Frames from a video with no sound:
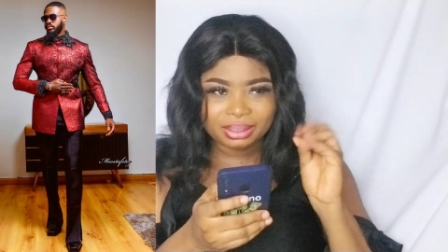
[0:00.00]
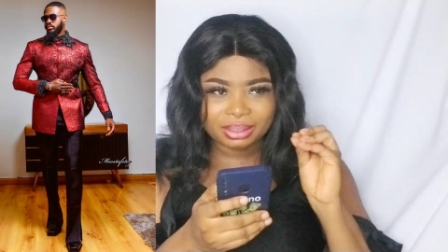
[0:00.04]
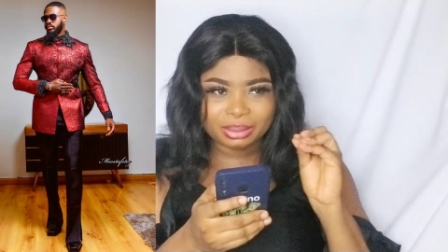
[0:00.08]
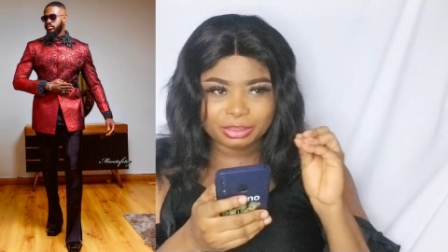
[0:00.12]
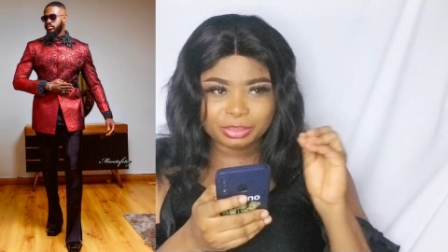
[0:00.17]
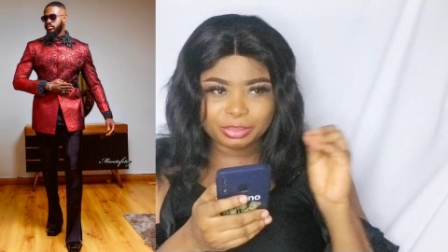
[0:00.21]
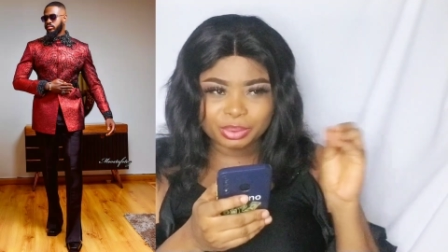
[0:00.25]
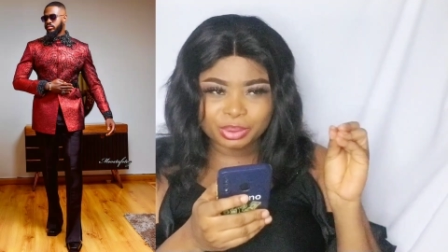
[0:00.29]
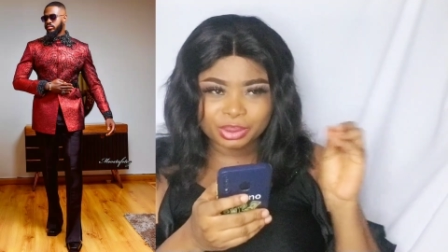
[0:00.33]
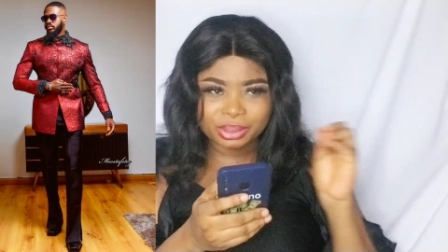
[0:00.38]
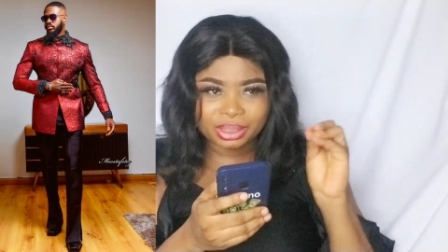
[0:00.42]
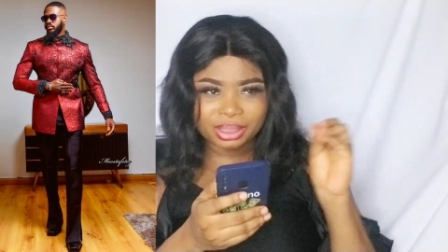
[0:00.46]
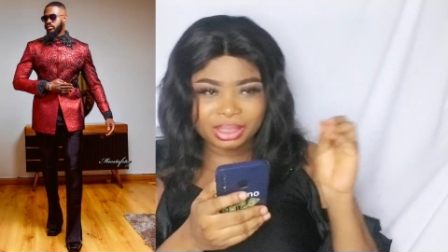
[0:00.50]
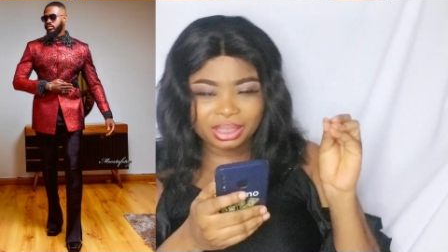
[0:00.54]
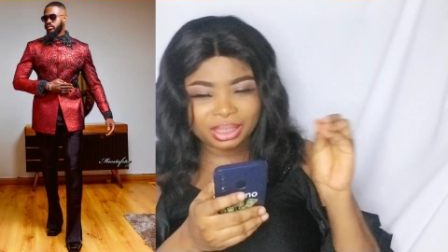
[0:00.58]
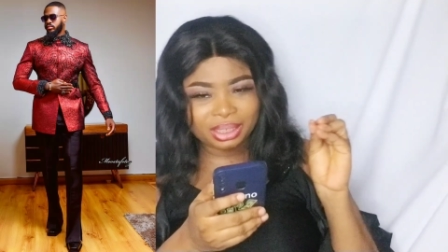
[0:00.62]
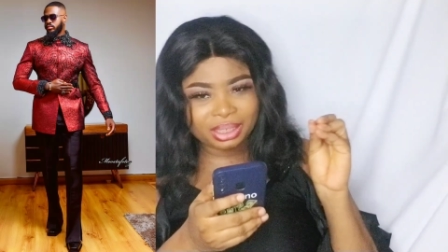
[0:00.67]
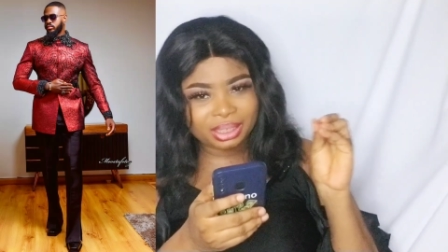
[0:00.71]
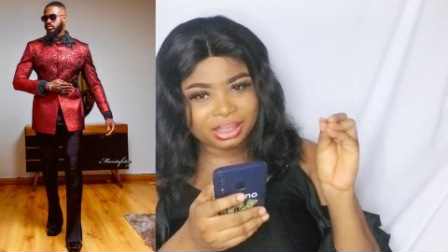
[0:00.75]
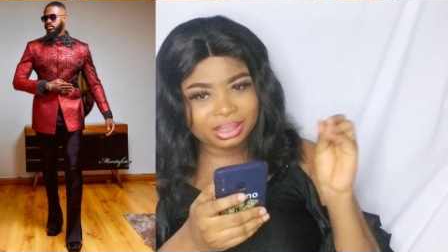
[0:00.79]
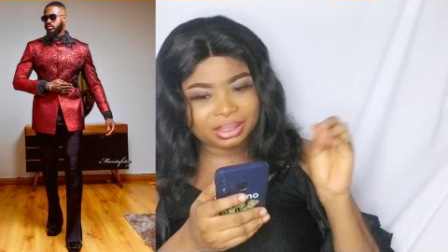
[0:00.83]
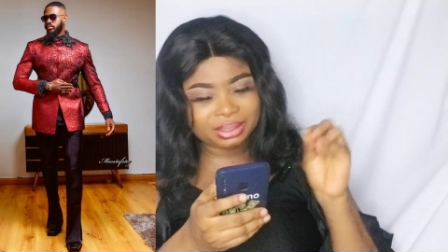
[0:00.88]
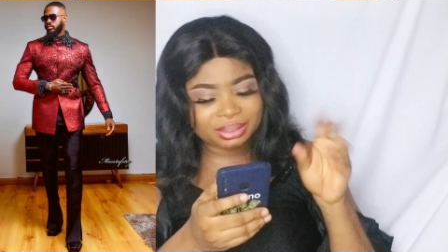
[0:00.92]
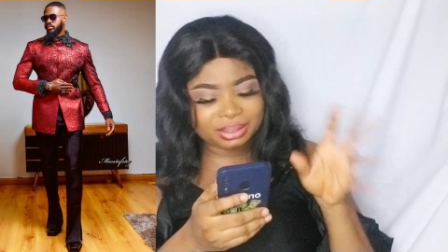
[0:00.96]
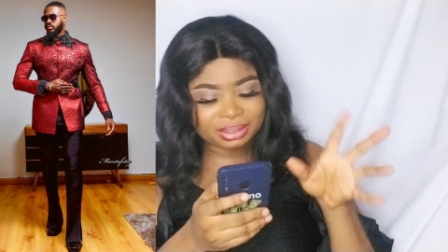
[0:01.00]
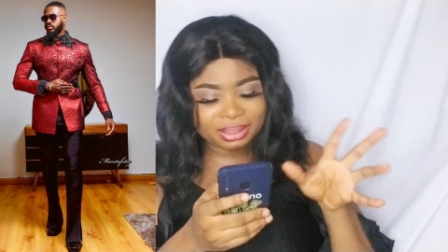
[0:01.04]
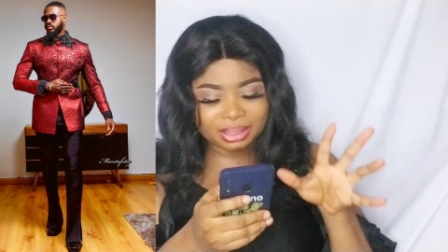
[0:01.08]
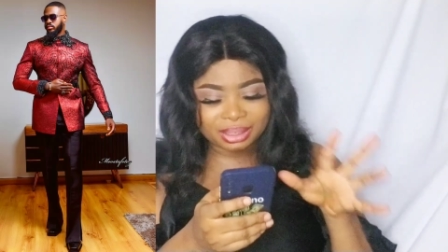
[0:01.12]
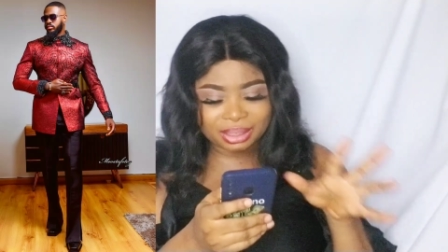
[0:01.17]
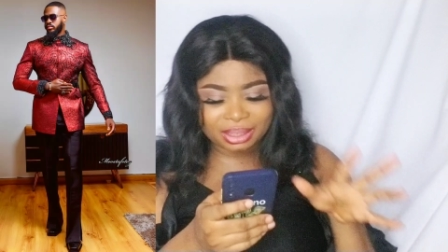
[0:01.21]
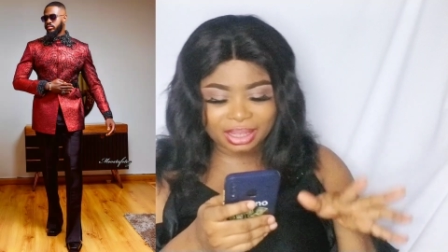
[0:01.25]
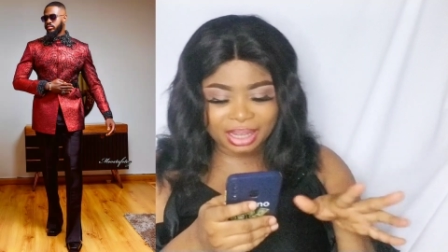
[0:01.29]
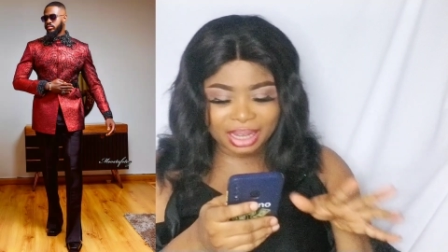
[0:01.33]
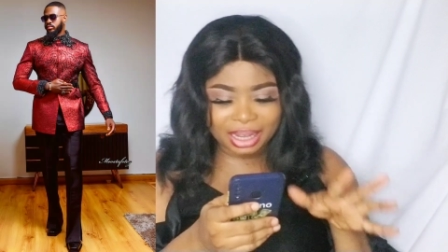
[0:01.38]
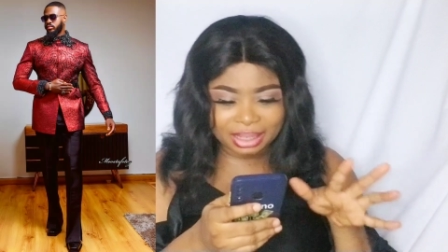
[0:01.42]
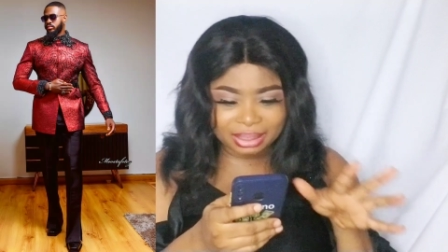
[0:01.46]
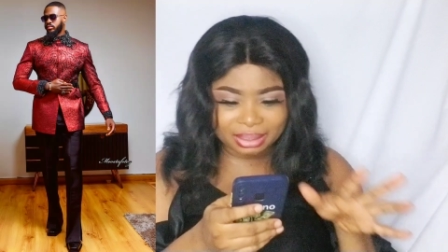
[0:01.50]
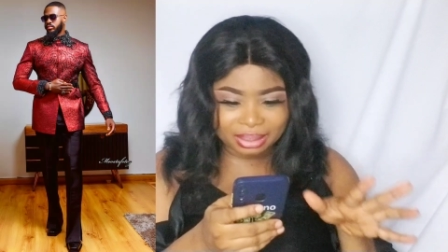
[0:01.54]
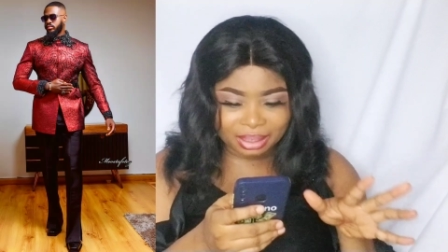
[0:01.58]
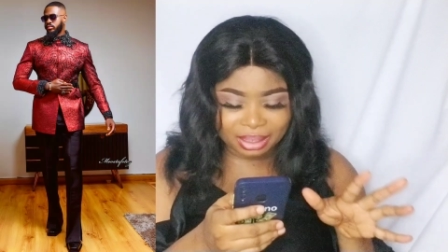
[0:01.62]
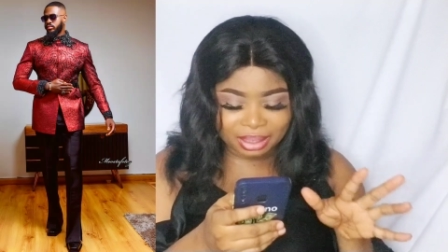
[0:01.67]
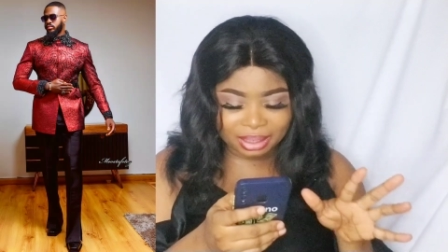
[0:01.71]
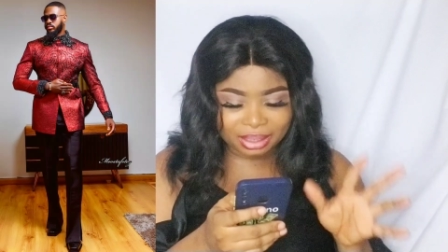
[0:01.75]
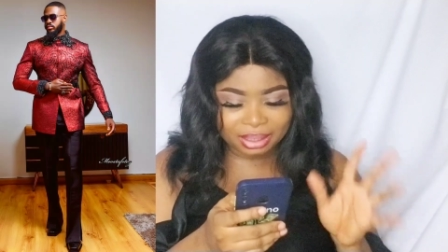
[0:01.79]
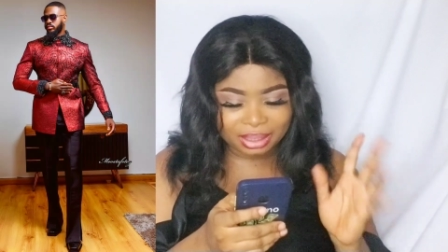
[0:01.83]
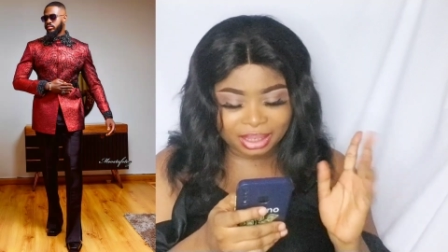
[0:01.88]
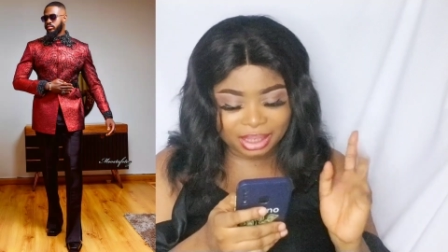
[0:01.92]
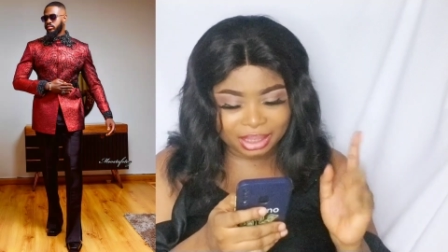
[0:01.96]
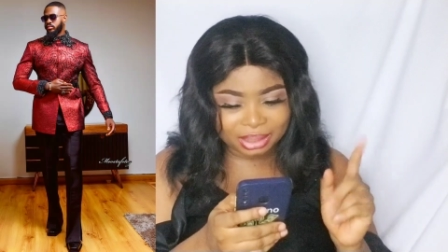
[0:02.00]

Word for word: a, a brocade kind of.